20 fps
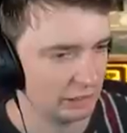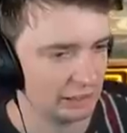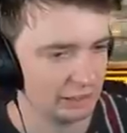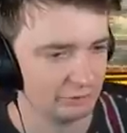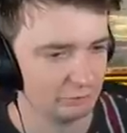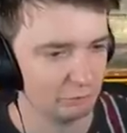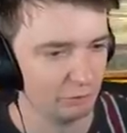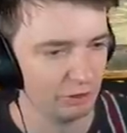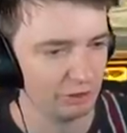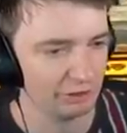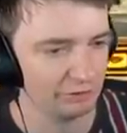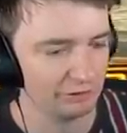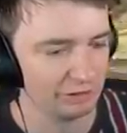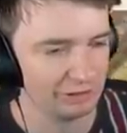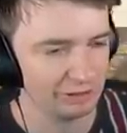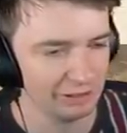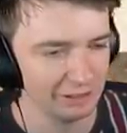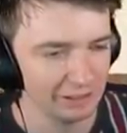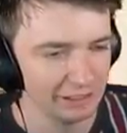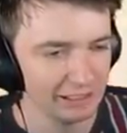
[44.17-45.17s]
Like, what?
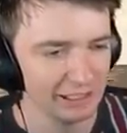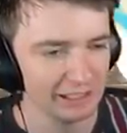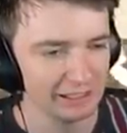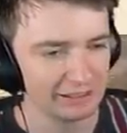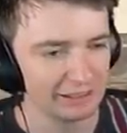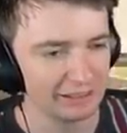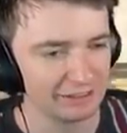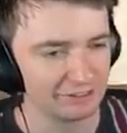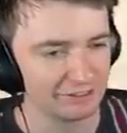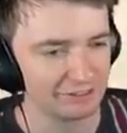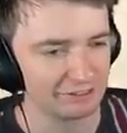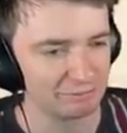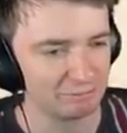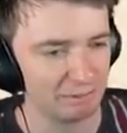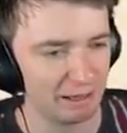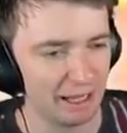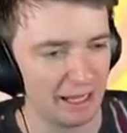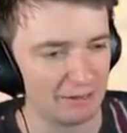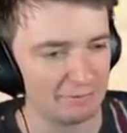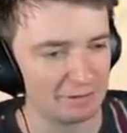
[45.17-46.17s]
They're just
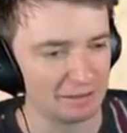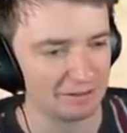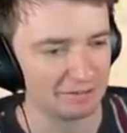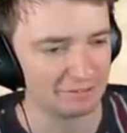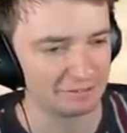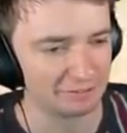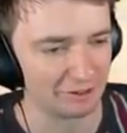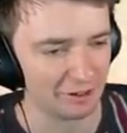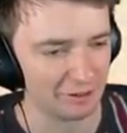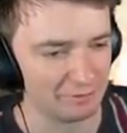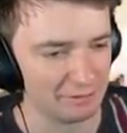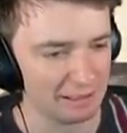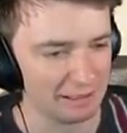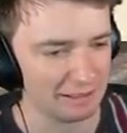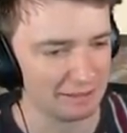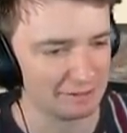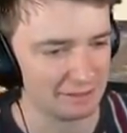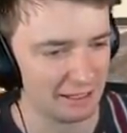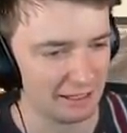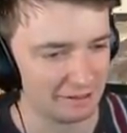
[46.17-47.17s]
spamming so many
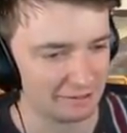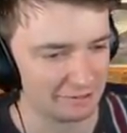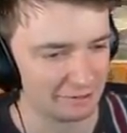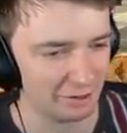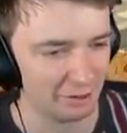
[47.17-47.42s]
attacks,